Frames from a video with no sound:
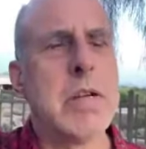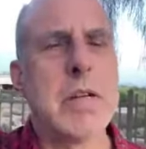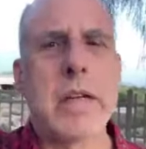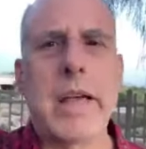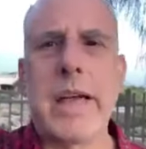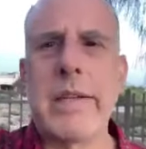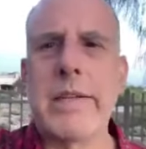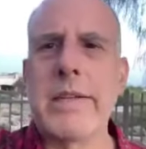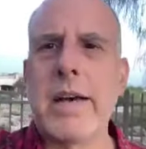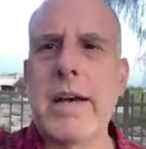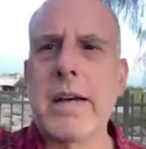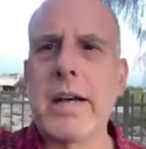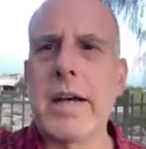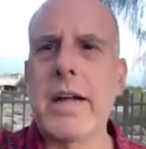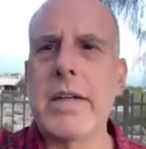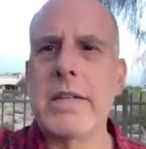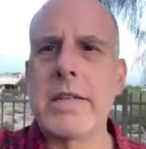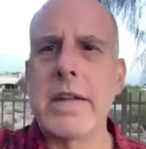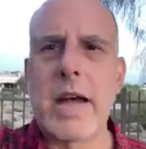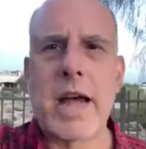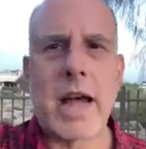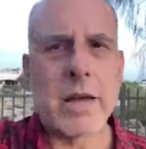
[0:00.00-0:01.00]
get done
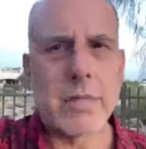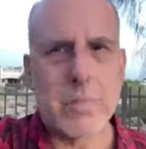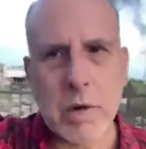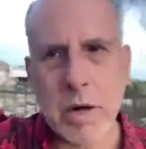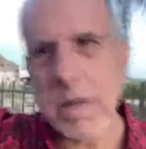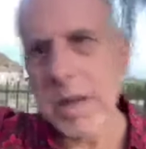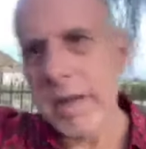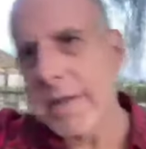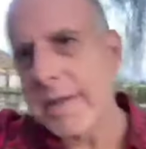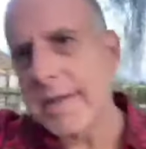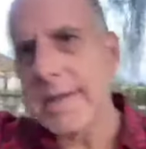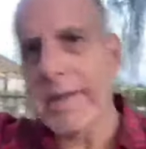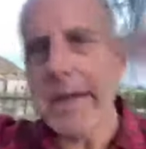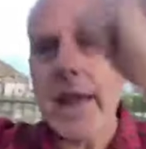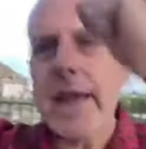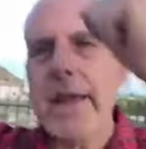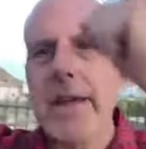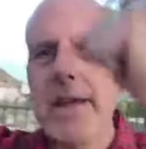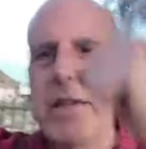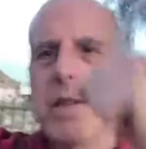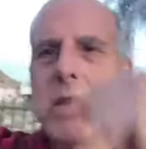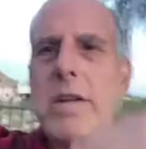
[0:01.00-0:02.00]
on time, we're going to
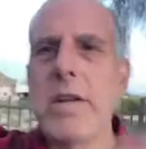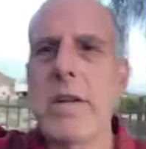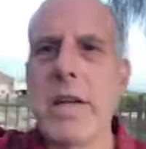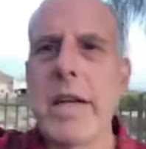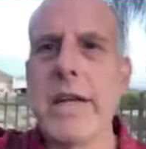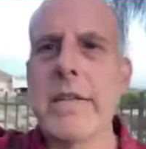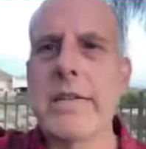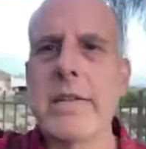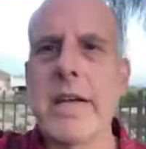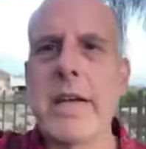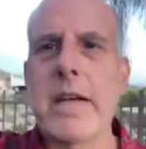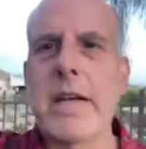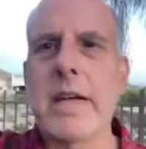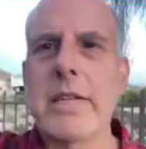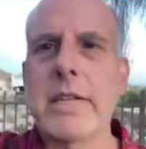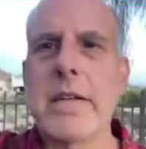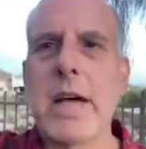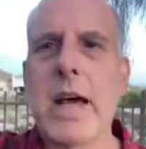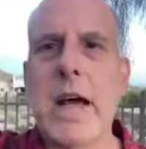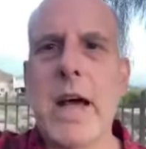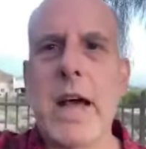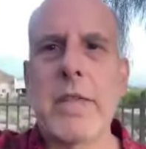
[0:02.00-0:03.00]
say it's going to get done on
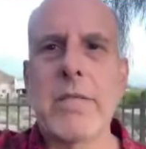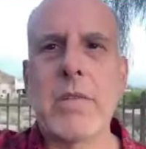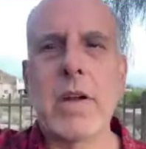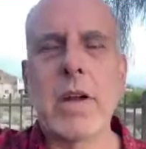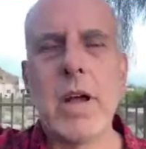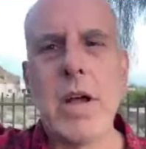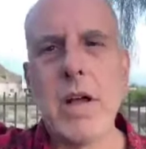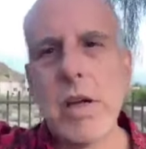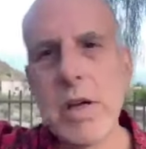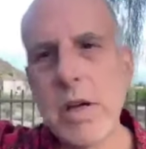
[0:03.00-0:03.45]
time, and